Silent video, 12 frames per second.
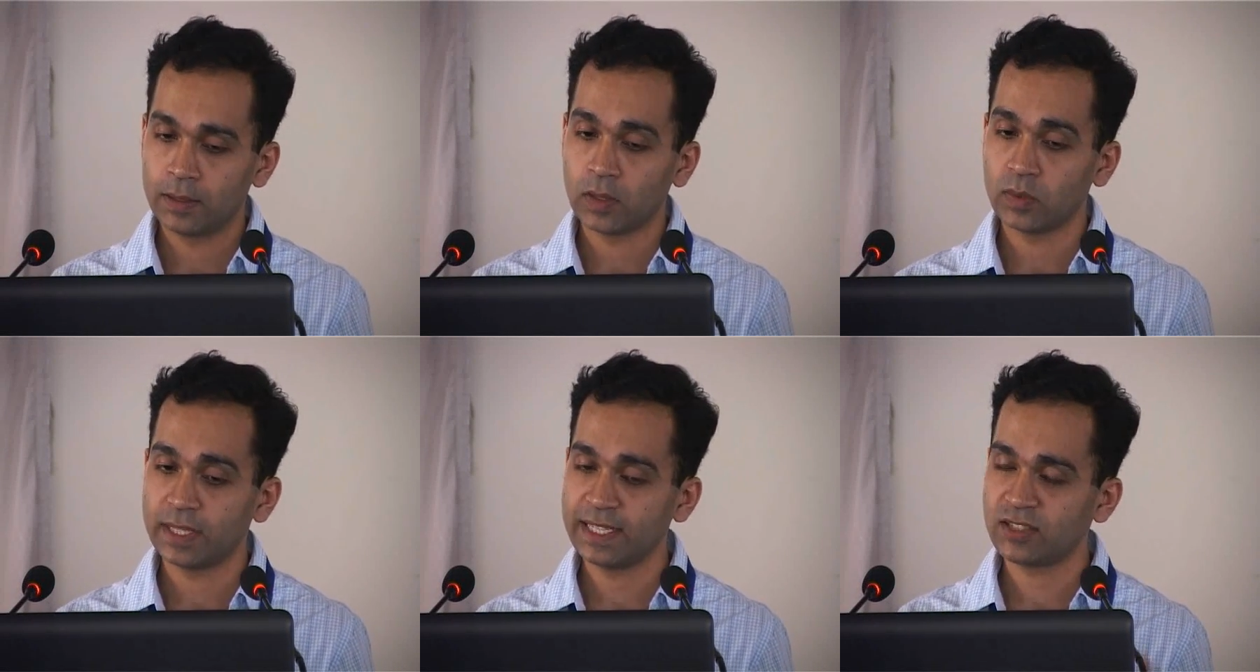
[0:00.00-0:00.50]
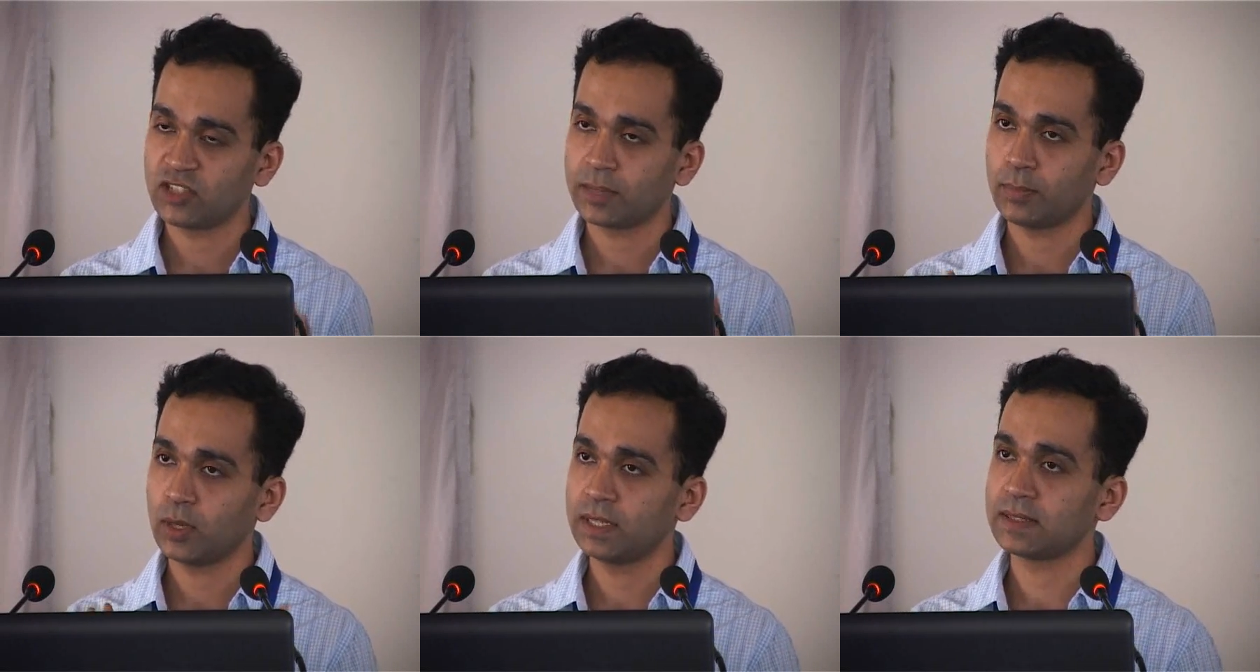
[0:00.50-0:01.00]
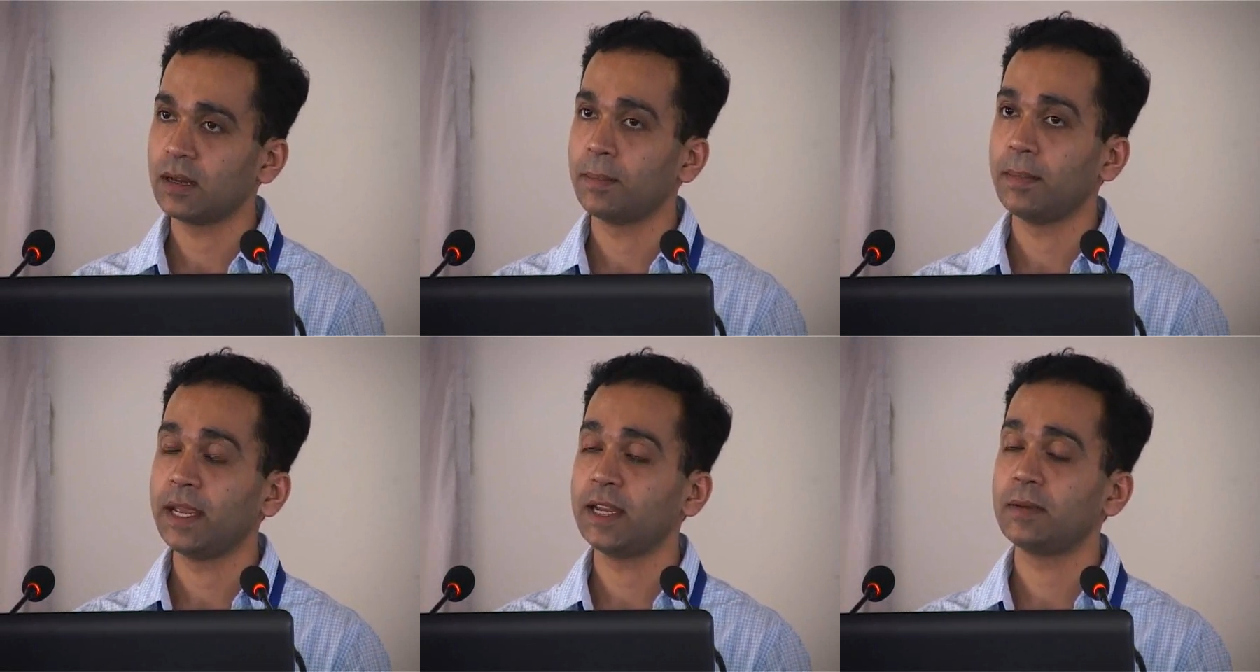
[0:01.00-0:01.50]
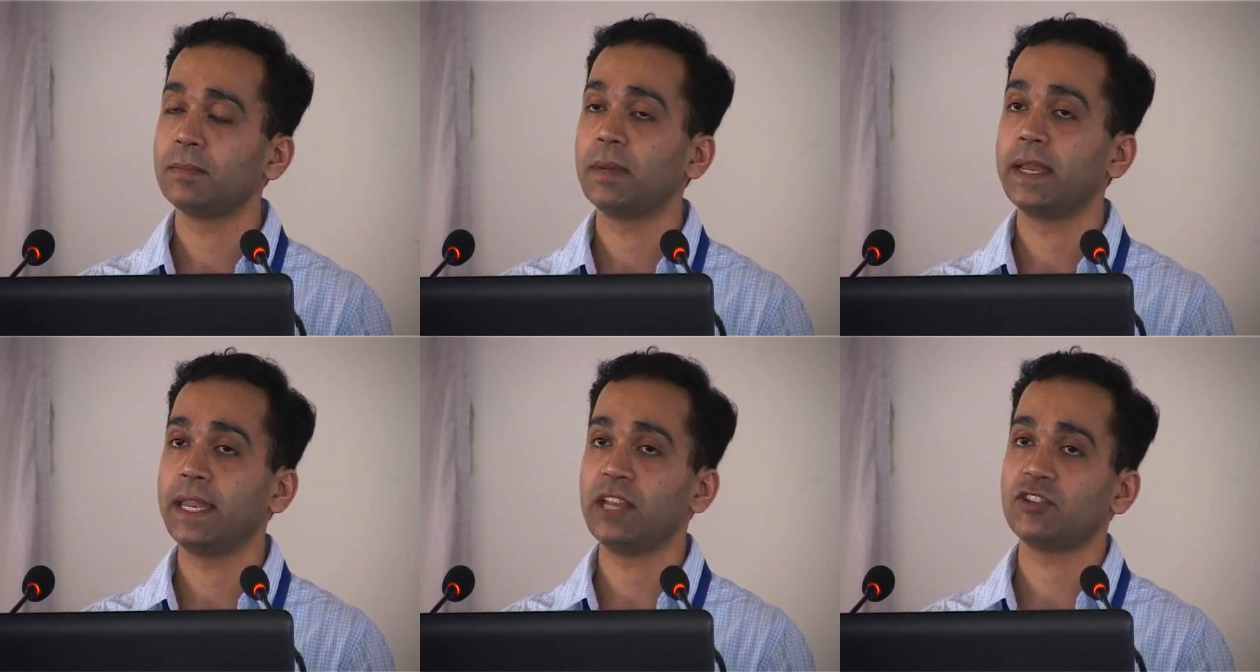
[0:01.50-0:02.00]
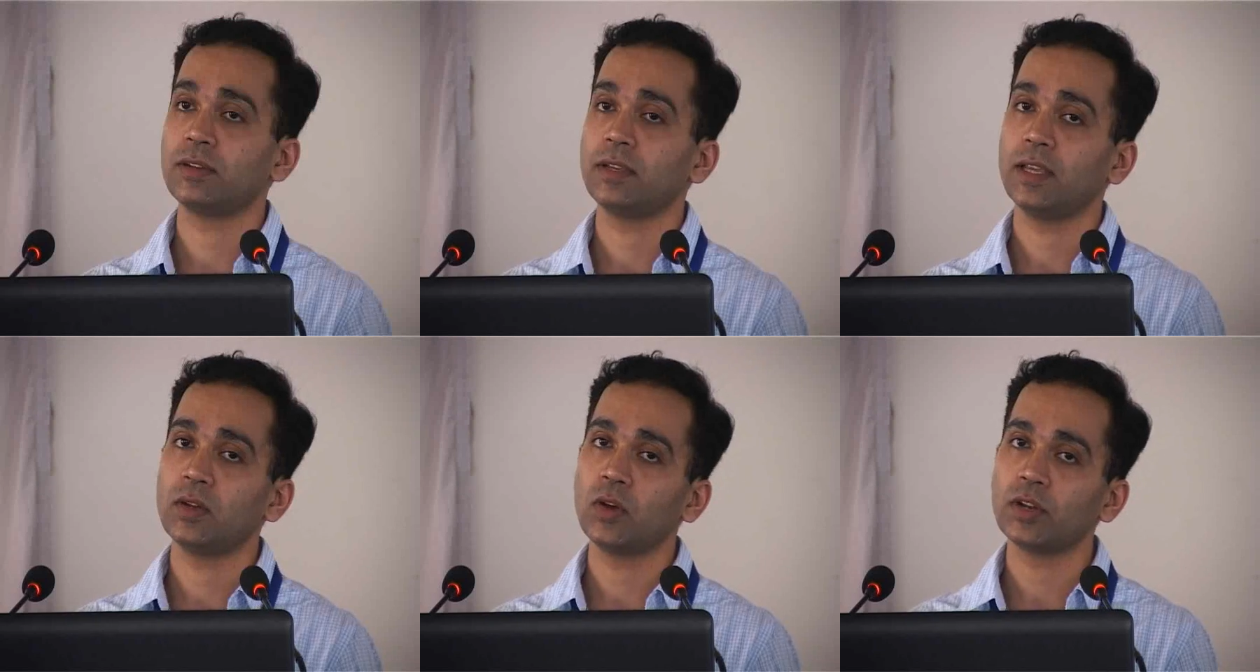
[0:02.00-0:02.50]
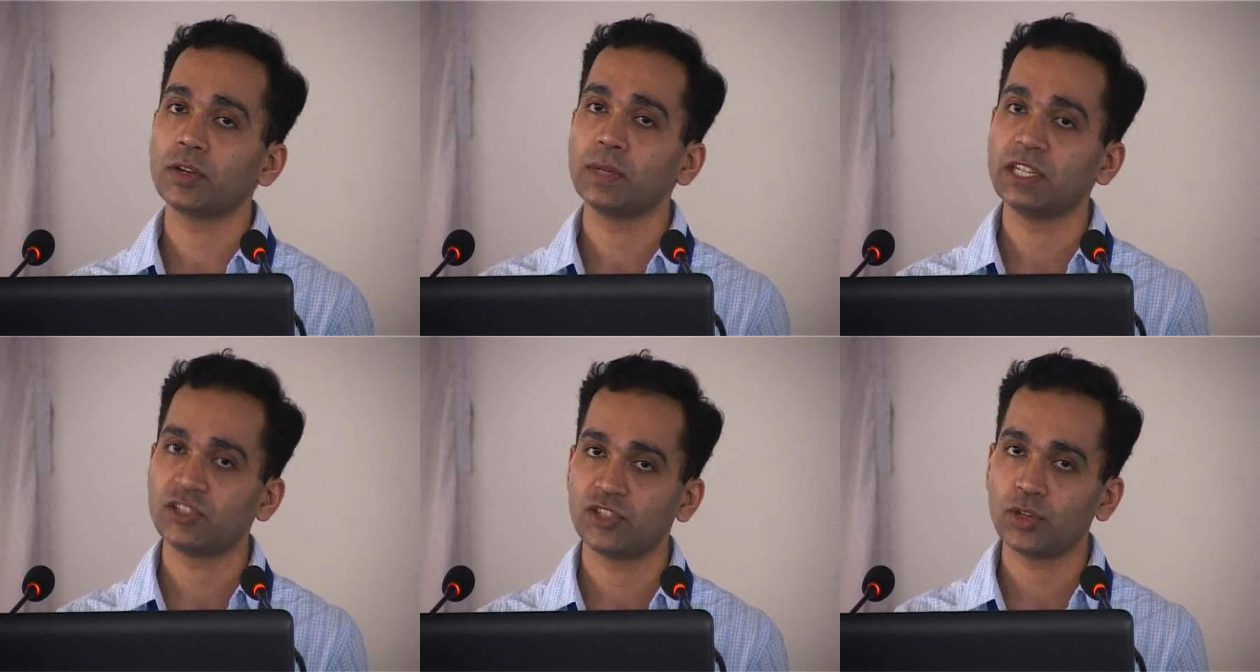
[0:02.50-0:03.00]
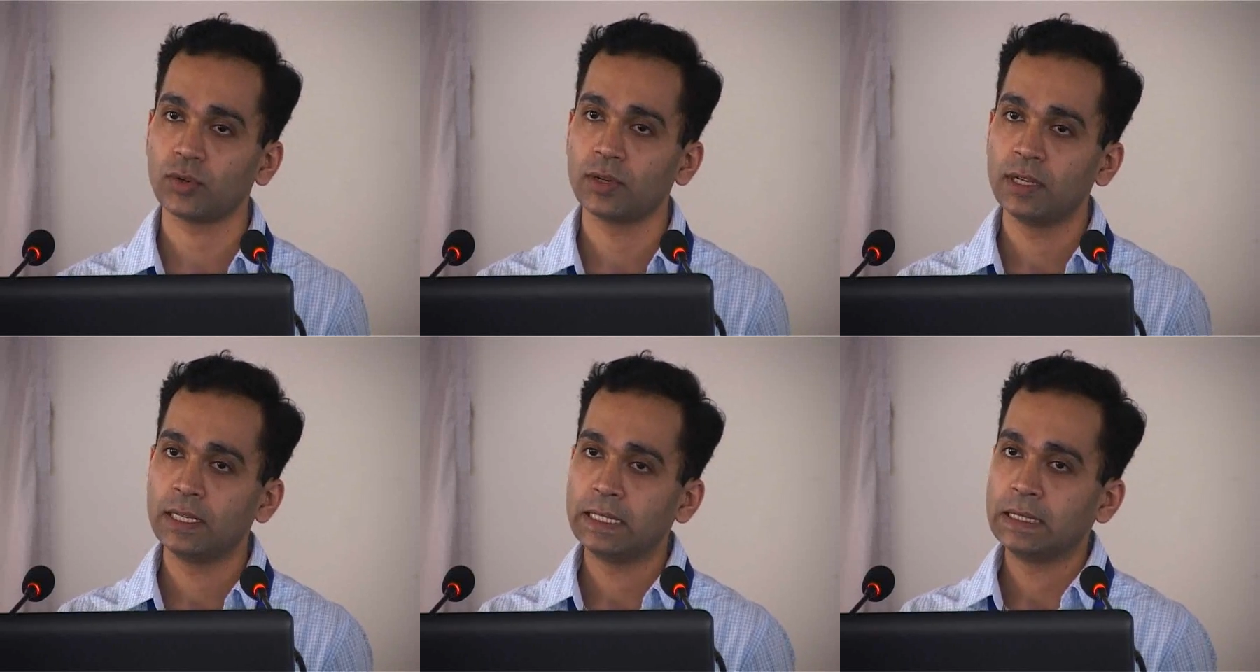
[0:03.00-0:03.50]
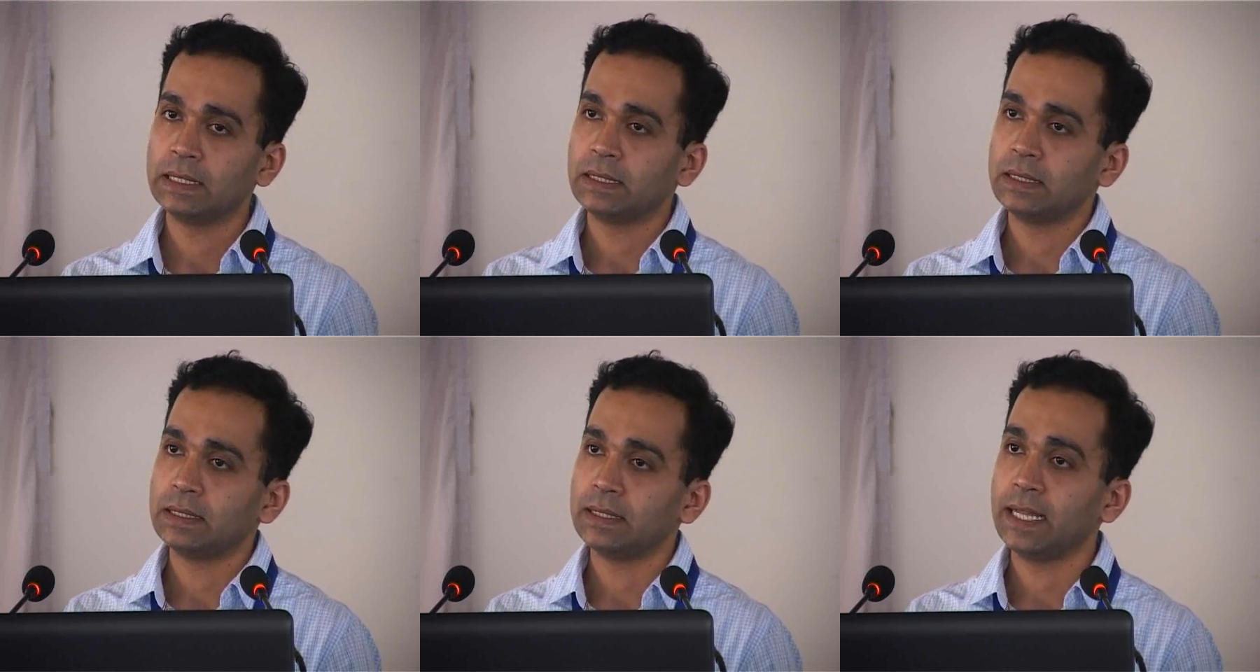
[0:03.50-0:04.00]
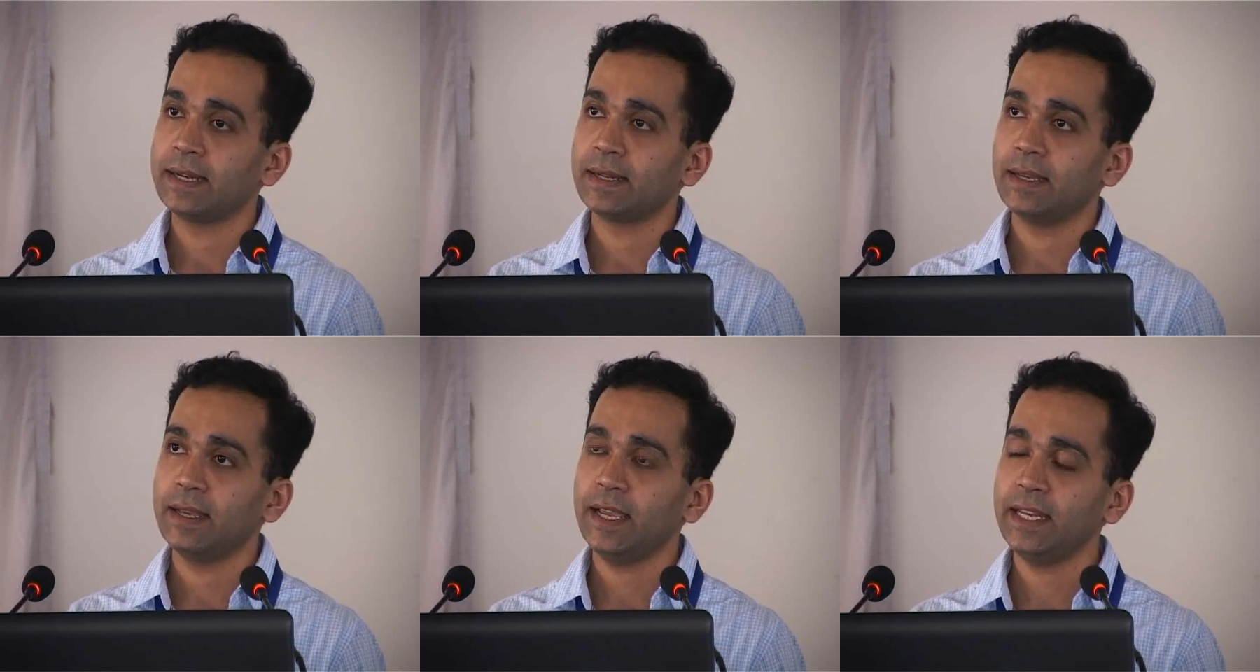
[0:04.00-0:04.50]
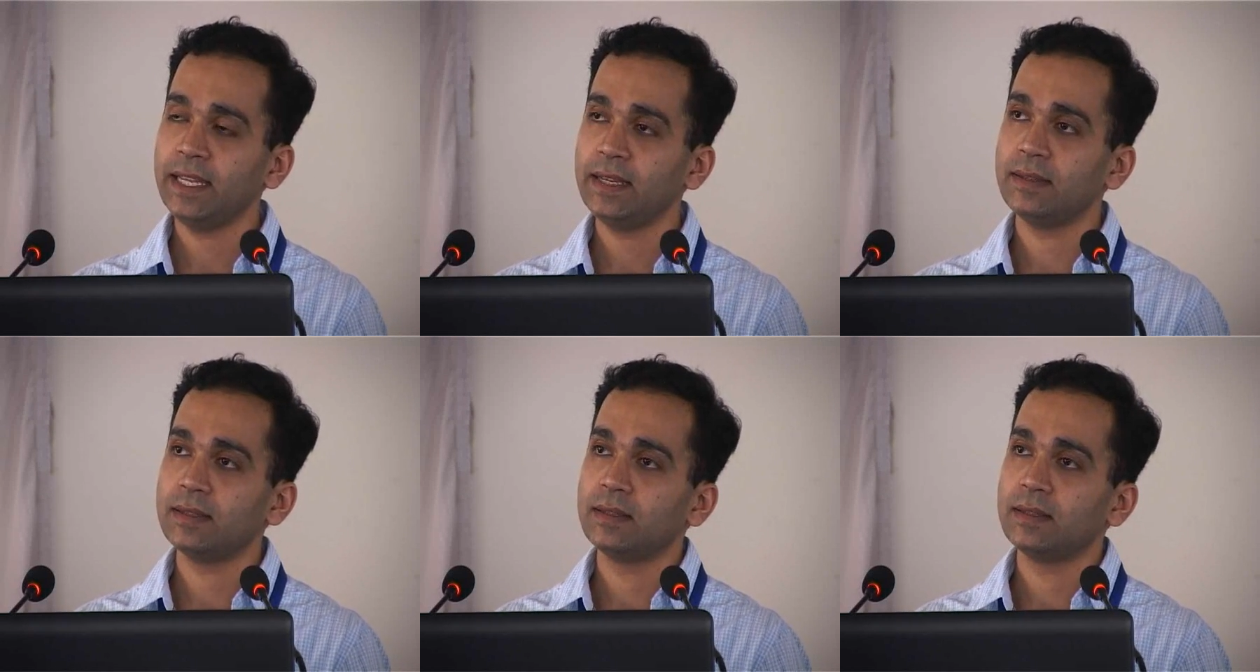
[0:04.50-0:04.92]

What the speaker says: Now, these checkpoints are made by nature in order to ensure that any